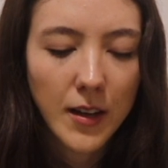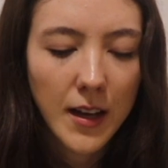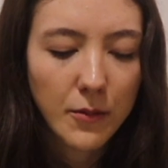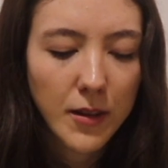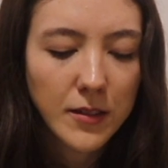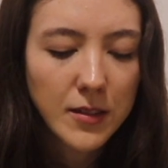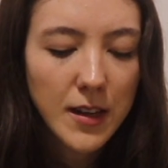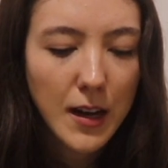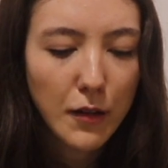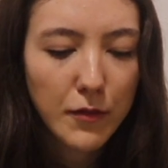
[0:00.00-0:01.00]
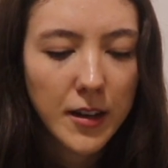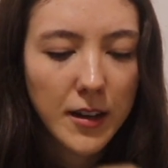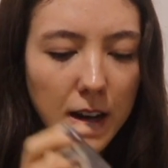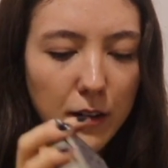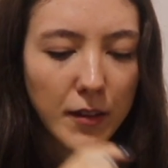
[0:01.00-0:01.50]
okay and we also have the
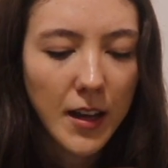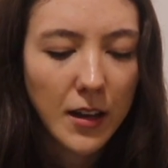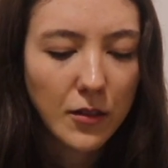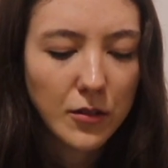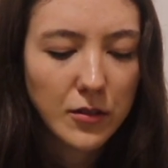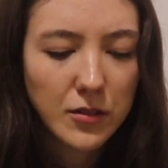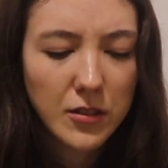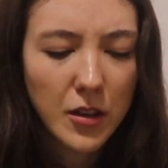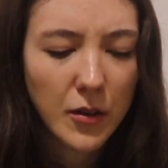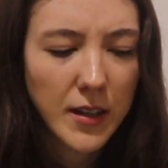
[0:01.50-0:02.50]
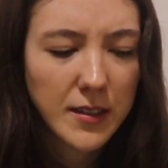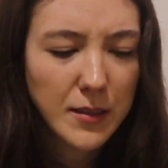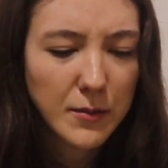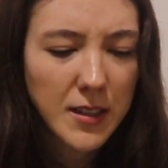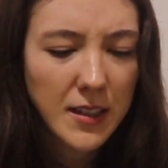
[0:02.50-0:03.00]
nine of candles so it
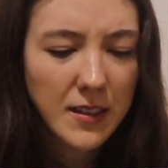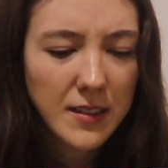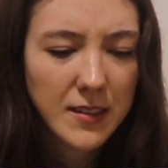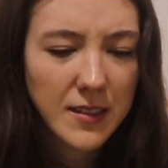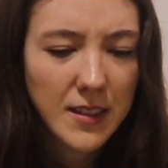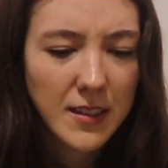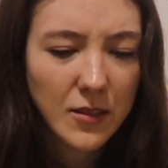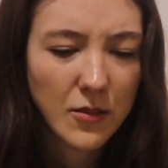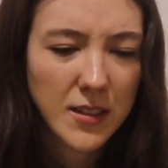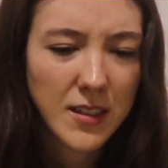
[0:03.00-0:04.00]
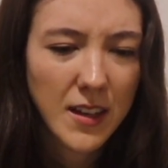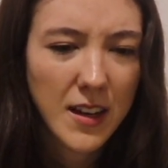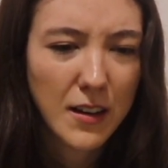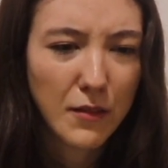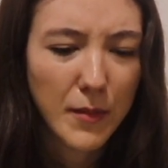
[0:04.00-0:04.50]
seems like this is going to
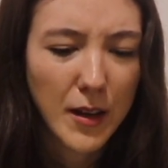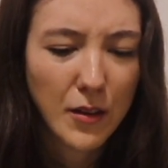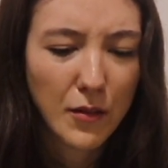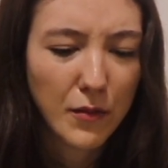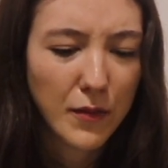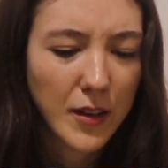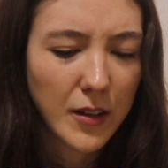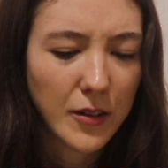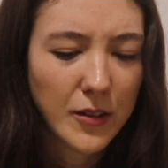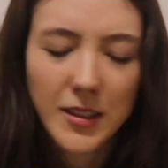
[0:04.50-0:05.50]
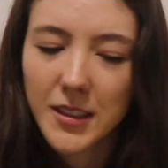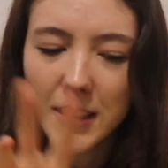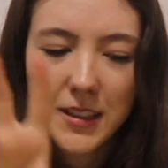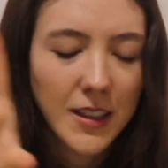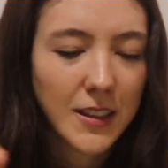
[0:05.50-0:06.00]
kind of make you feel
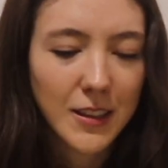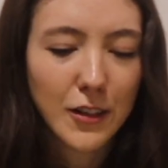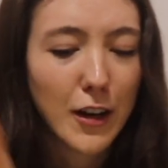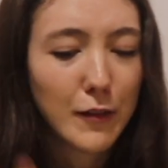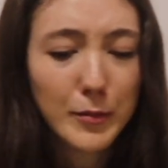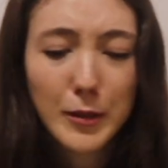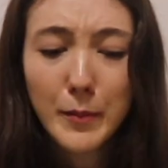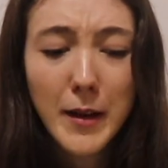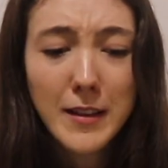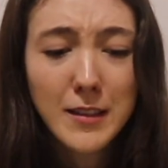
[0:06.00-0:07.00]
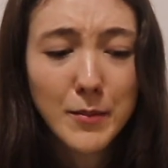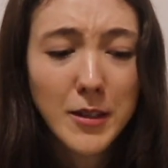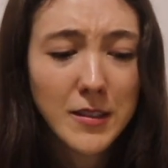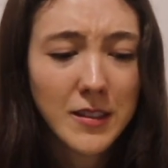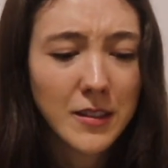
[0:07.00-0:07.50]
a little off put by this
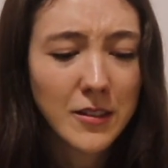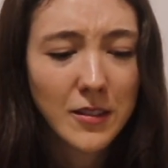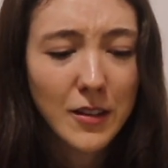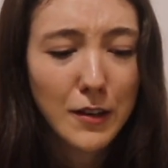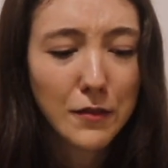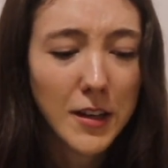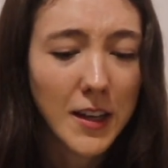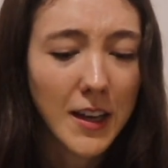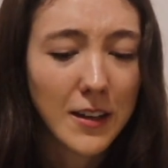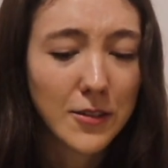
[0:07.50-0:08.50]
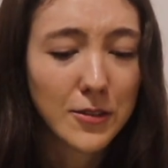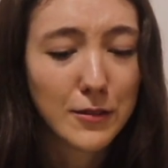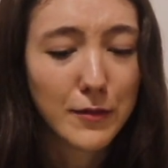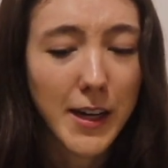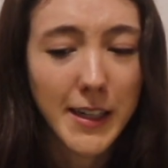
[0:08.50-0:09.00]
person there's a lot of like candles
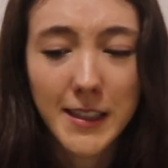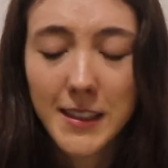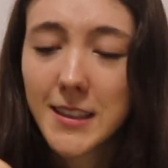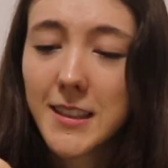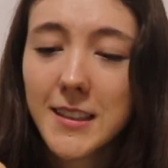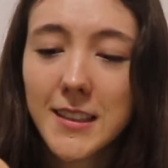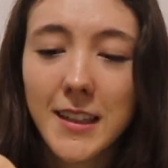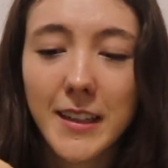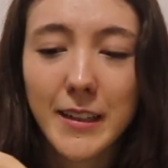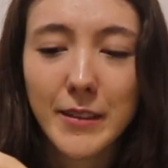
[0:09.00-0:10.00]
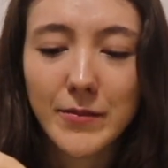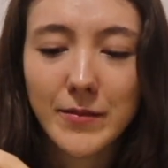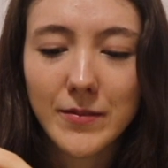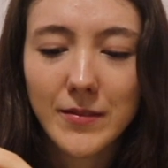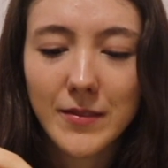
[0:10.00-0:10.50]
fire um
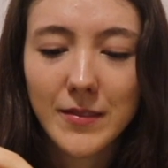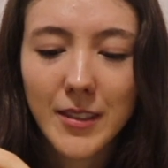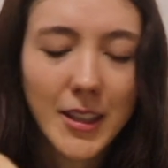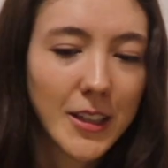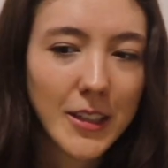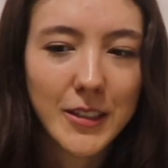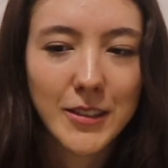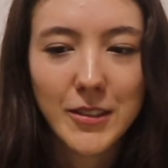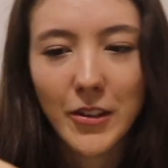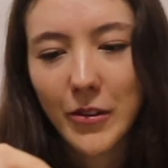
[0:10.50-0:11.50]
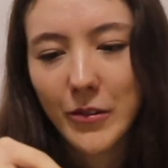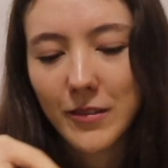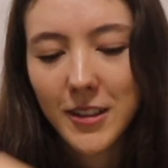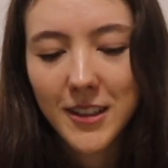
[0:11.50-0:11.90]
here so